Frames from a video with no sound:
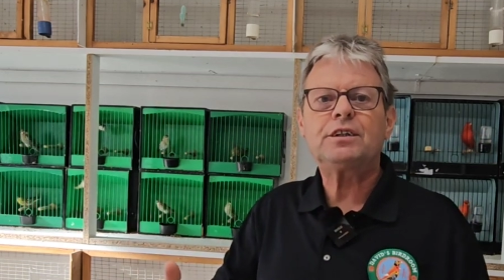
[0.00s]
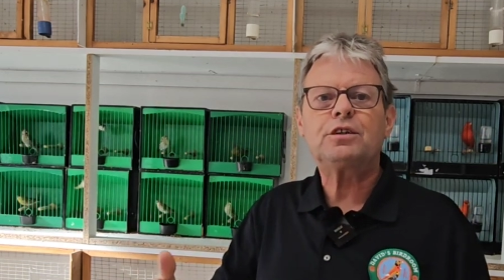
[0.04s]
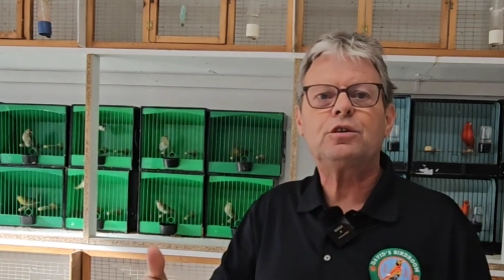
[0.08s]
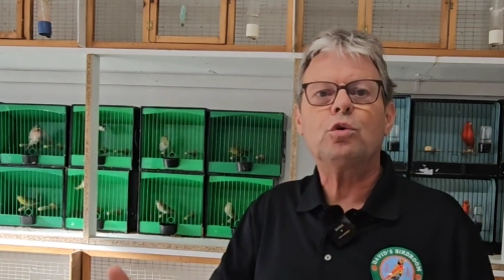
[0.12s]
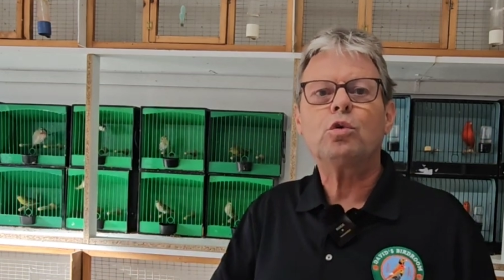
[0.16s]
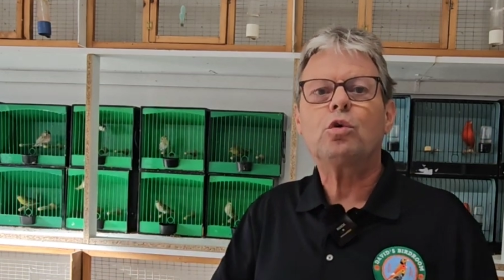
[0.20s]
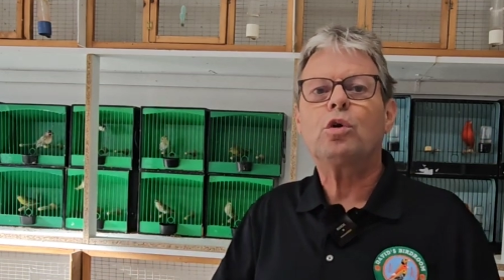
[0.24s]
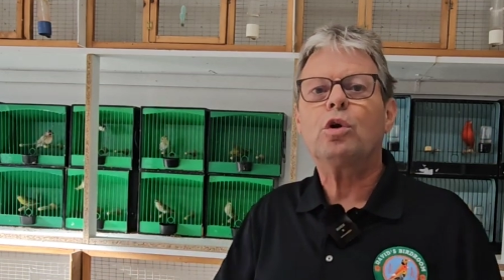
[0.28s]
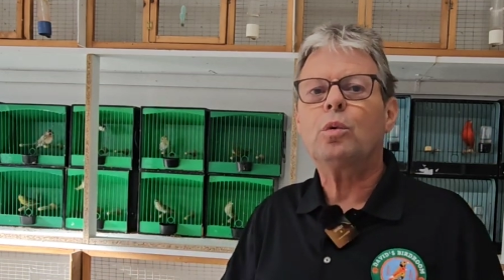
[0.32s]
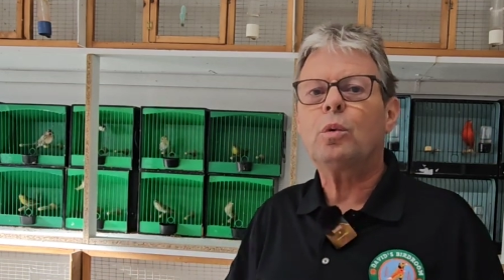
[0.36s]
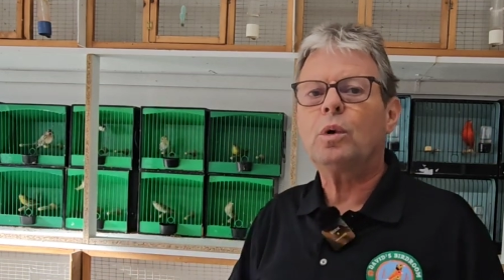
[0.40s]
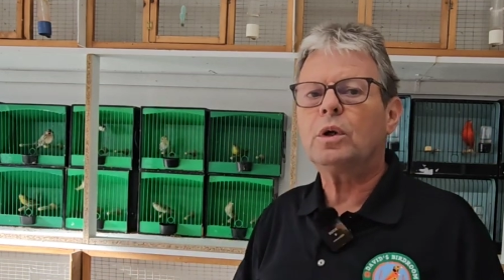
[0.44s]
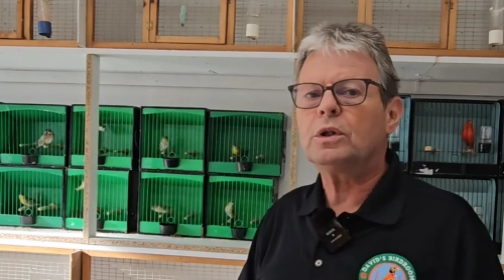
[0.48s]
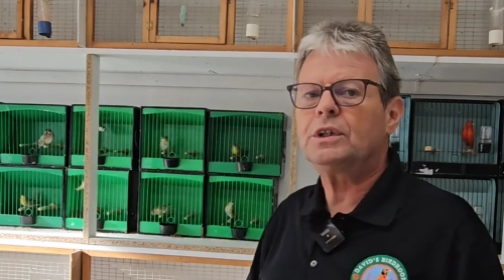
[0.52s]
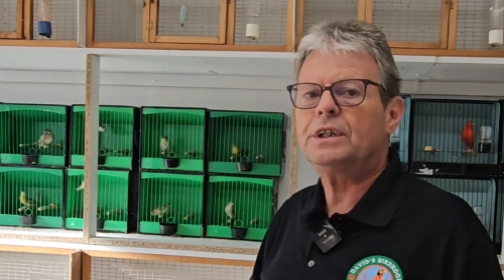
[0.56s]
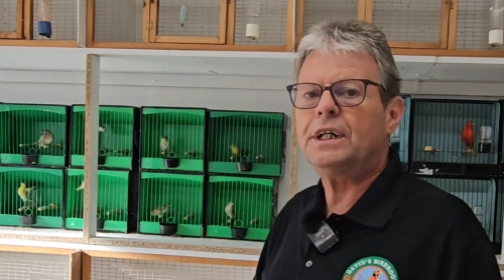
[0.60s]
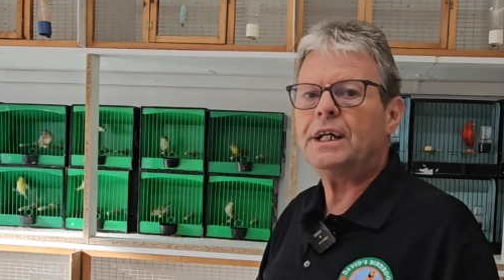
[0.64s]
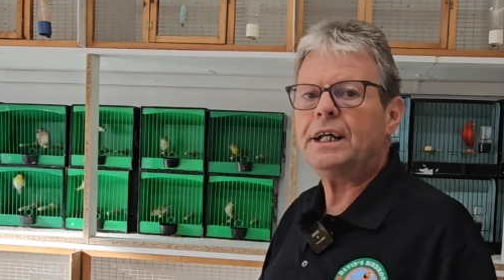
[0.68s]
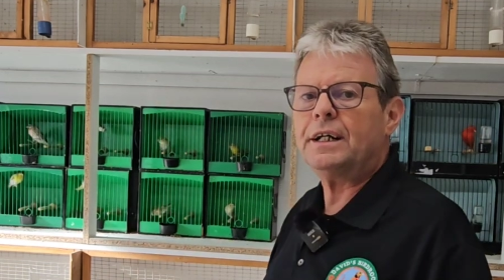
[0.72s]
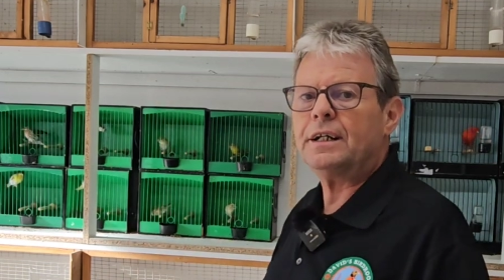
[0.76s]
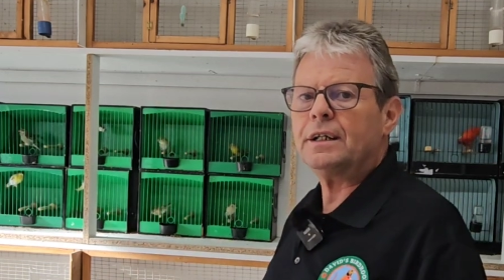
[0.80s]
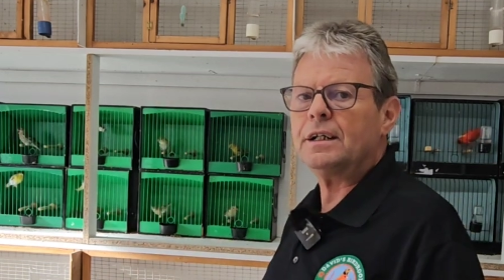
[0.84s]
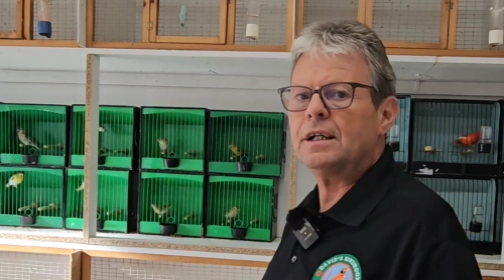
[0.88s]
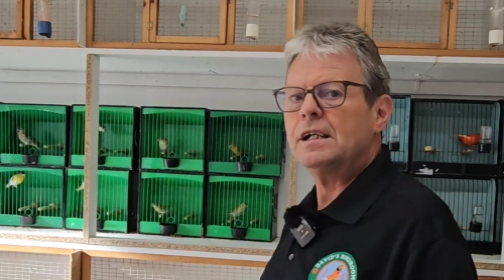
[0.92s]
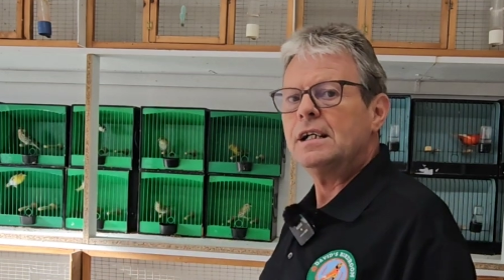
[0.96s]
local ones
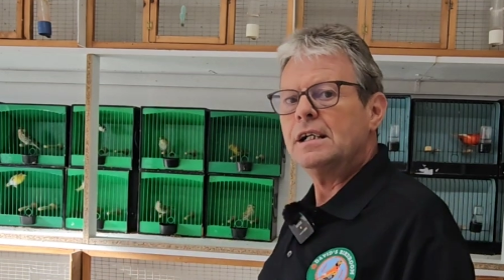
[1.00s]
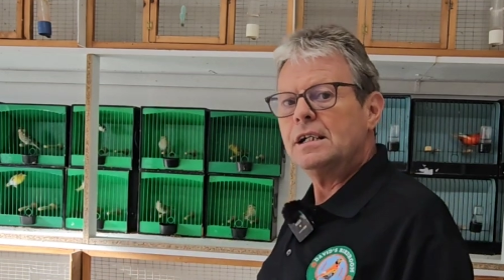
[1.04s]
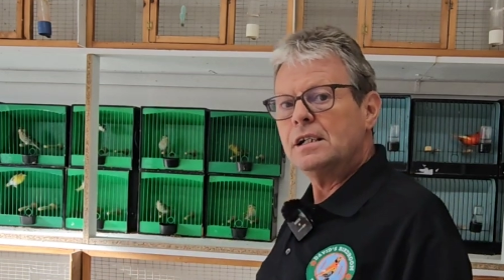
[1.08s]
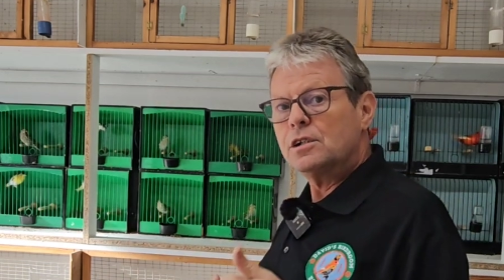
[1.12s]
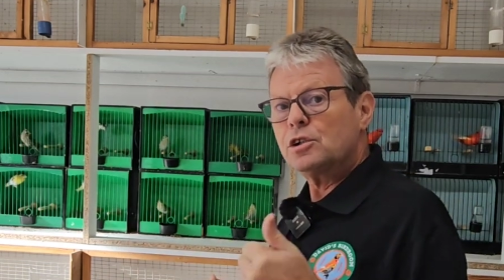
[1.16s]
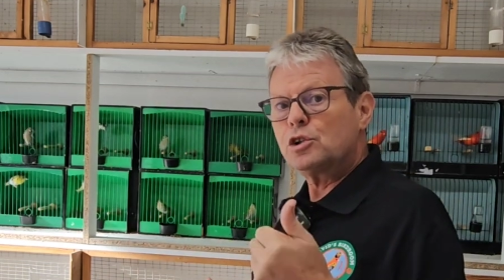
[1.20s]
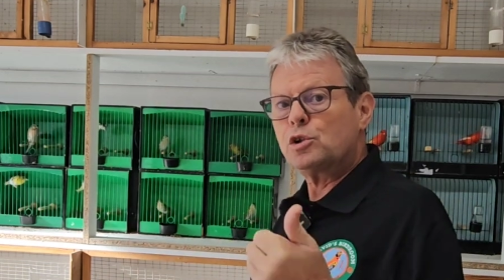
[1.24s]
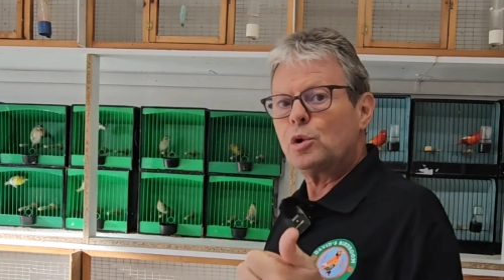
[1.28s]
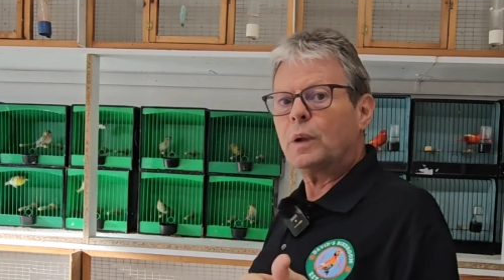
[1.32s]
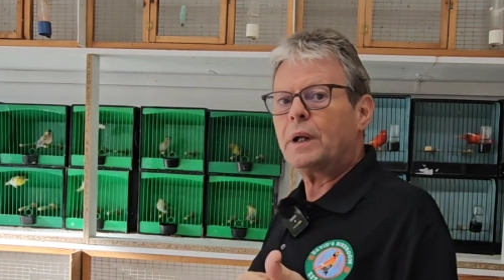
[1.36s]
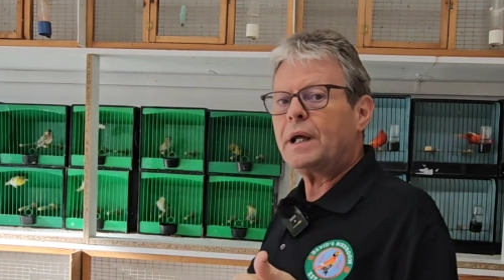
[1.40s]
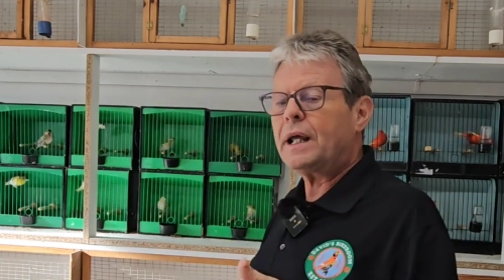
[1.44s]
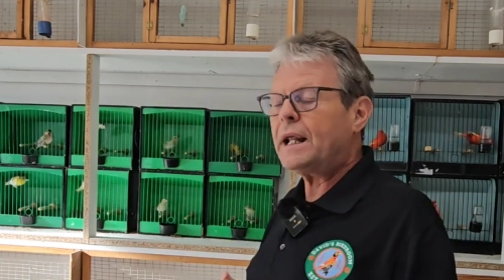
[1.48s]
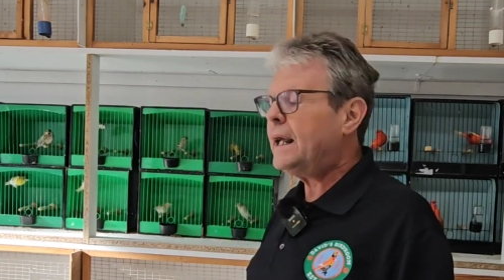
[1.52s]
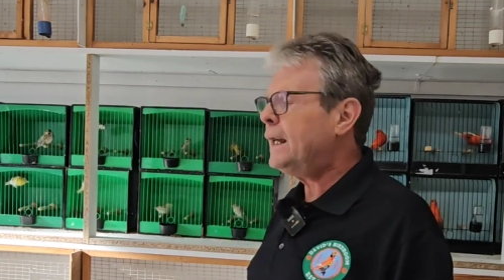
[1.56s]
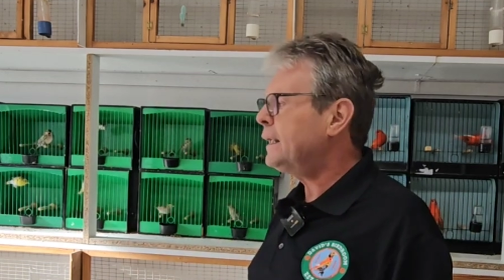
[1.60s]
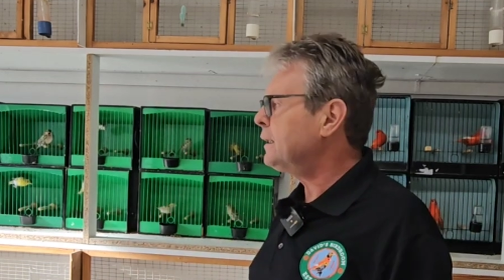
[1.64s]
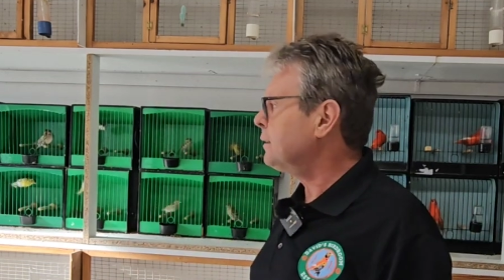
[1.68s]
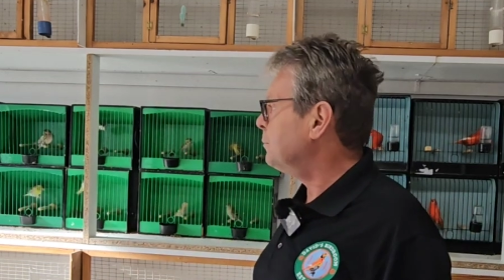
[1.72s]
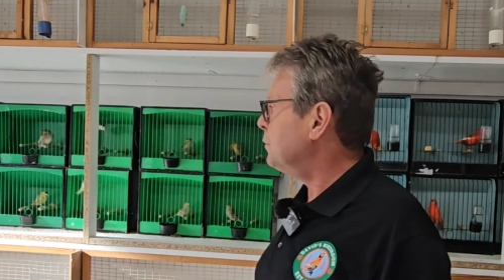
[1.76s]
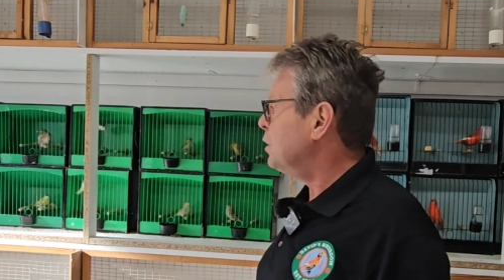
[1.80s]
here, so we'll get at them.